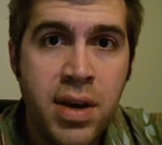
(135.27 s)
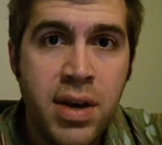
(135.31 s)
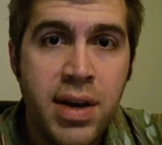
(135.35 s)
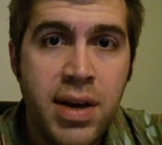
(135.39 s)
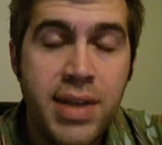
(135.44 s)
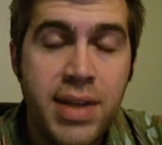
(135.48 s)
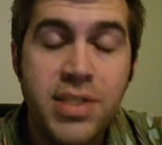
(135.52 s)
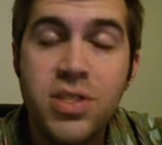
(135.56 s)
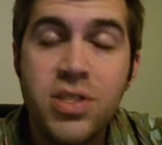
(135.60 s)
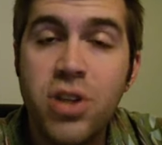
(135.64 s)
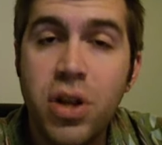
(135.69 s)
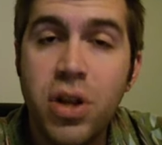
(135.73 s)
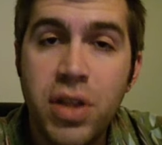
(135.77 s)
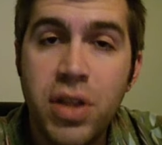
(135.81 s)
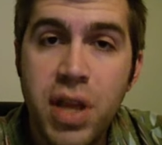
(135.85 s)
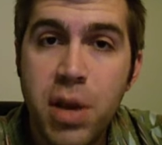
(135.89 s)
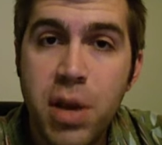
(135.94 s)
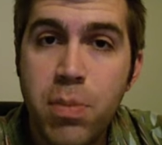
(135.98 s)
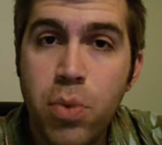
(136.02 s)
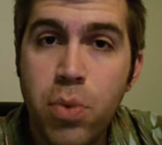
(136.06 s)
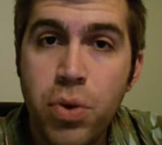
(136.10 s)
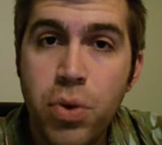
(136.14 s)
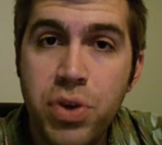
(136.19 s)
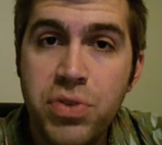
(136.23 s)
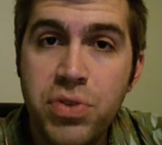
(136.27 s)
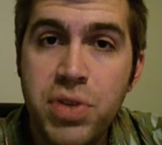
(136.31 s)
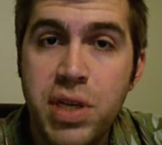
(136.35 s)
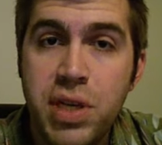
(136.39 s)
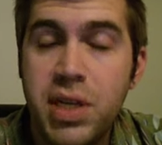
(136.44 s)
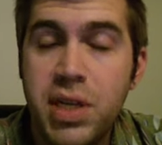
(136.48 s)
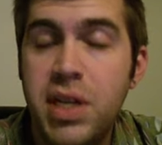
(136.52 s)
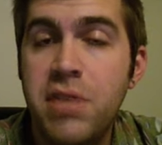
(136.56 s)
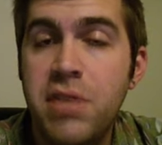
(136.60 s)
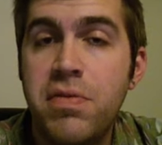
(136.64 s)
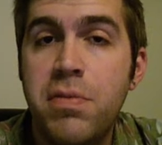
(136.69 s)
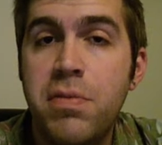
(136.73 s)
I installed the airport
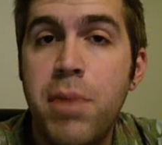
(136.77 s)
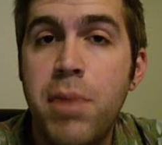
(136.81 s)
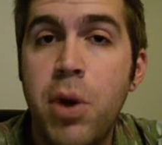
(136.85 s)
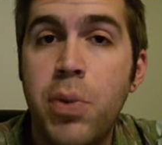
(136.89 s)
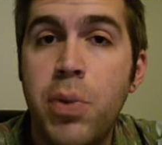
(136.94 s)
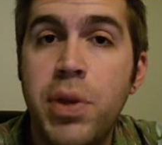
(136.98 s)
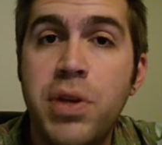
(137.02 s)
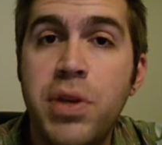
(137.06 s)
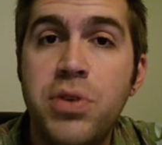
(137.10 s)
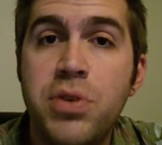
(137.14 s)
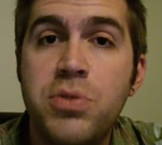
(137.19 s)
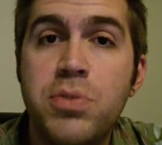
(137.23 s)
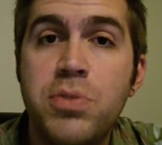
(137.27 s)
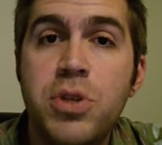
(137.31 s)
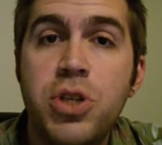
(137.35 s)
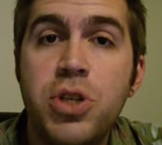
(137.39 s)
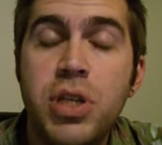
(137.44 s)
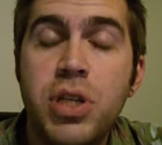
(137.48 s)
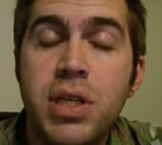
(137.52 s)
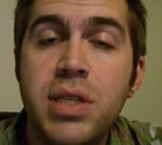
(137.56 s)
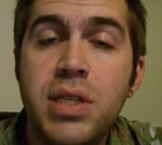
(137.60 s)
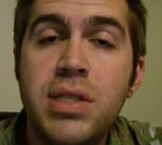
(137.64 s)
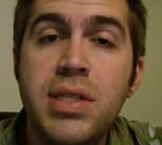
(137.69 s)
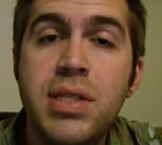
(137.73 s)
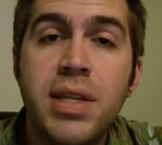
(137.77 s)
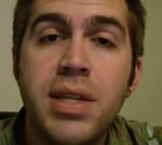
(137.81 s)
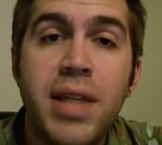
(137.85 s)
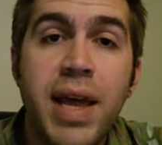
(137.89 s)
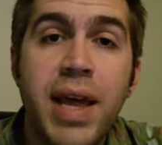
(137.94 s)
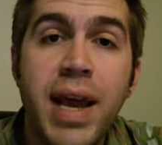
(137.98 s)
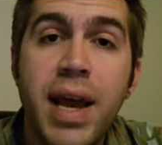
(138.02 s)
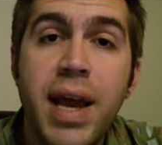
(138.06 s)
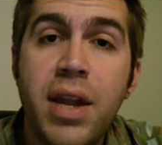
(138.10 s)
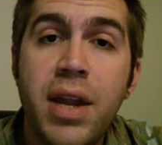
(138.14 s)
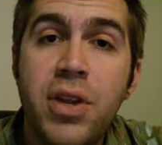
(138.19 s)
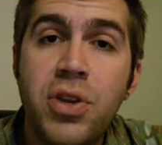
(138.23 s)
utility for my Windows machines and they
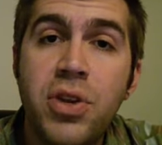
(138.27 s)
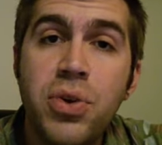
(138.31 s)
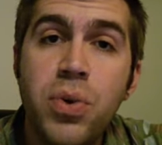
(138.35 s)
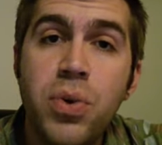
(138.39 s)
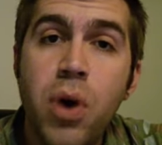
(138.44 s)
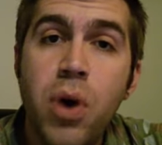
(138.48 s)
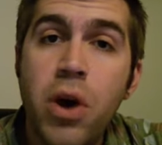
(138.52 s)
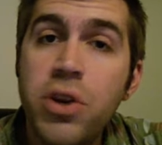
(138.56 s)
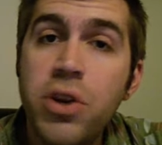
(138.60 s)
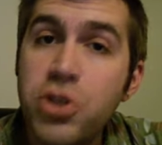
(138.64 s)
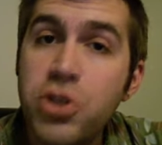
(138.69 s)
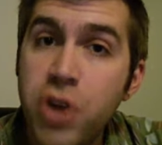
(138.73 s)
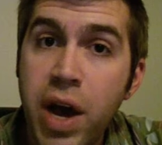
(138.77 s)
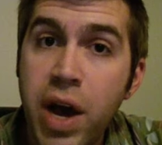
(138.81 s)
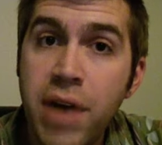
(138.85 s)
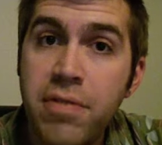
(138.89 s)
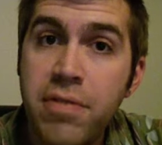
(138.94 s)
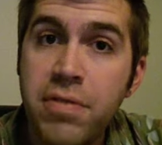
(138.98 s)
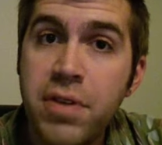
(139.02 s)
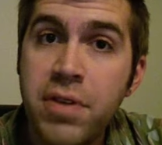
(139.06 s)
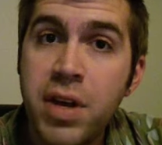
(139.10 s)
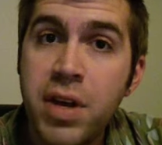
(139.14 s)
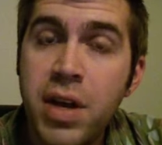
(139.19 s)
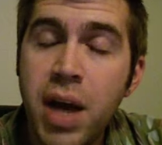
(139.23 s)
got a new hard drive.